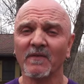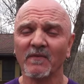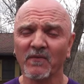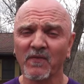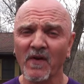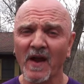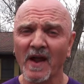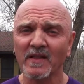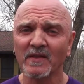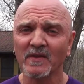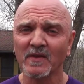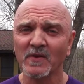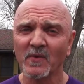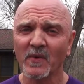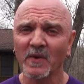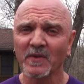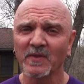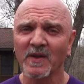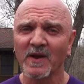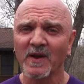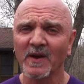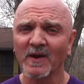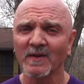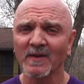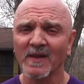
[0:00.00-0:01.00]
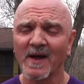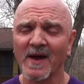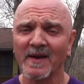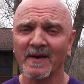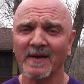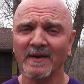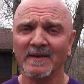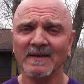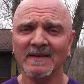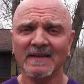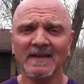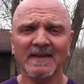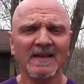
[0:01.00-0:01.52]
in Franklin, North
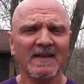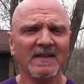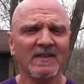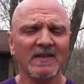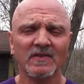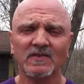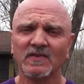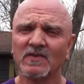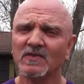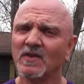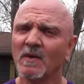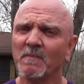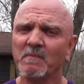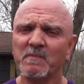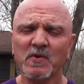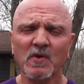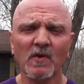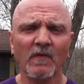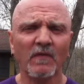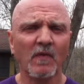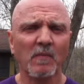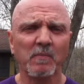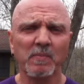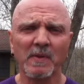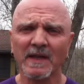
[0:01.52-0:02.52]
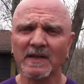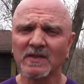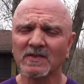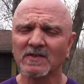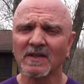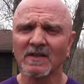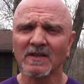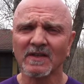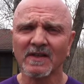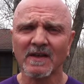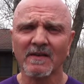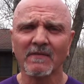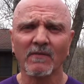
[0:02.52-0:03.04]
Carolina. This is a beautiful place
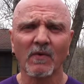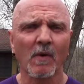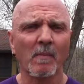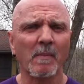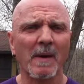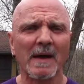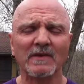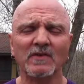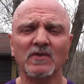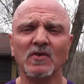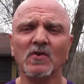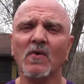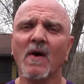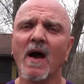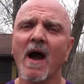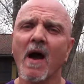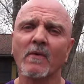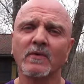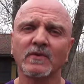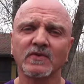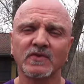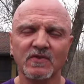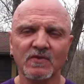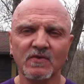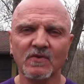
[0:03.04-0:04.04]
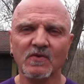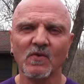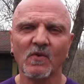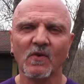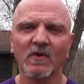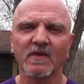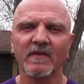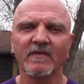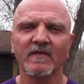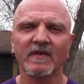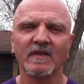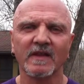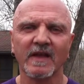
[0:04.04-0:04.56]
to live. We're about two hours due
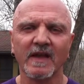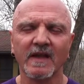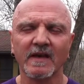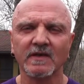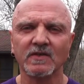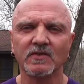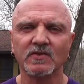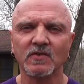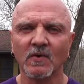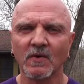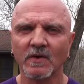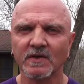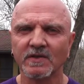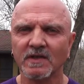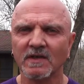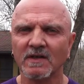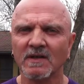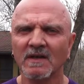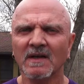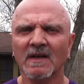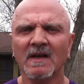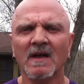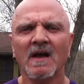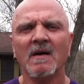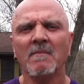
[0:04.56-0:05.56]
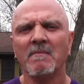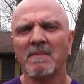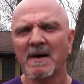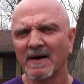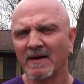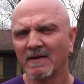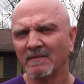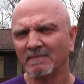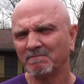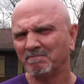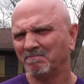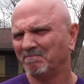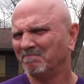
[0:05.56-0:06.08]
north of Atlanta, Georgia, about
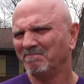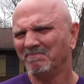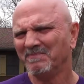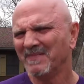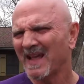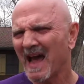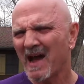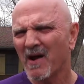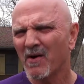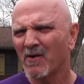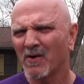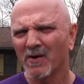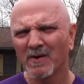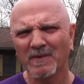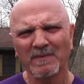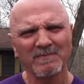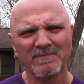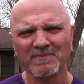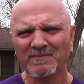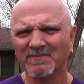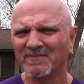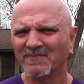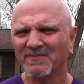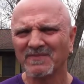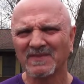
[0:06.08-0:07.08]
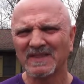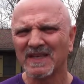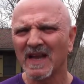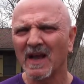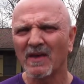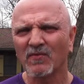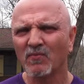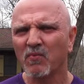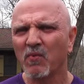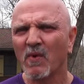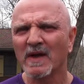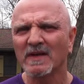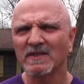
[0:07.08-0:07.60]
an hour
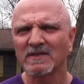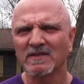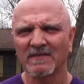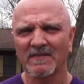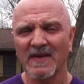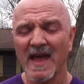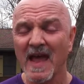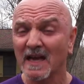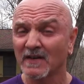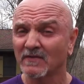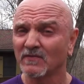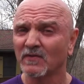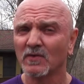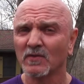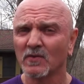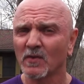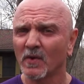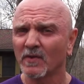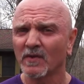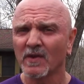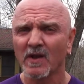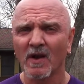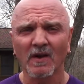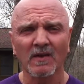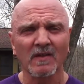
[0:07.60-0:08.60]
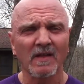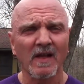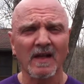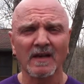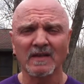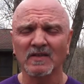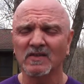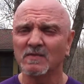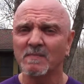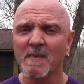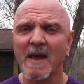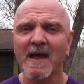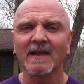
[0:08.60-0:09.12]
southwest of Asheville, North
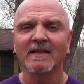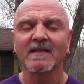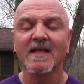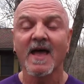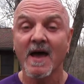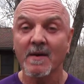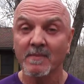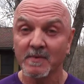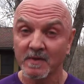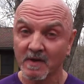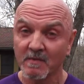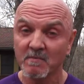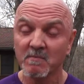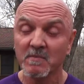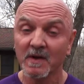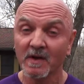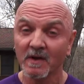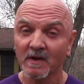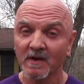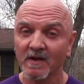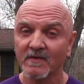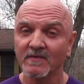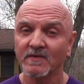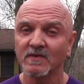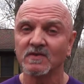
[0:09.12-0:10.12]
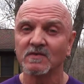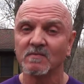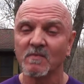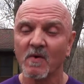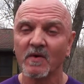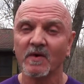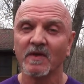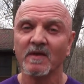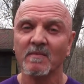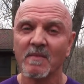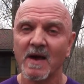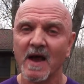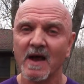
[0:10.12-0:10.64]
Carolina, smack dab in the middle of the
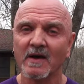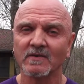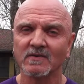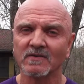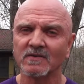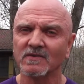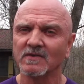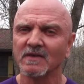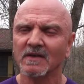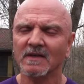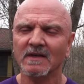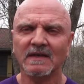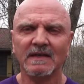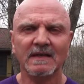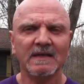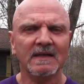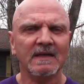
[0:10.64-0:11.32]
Smoky Mountains.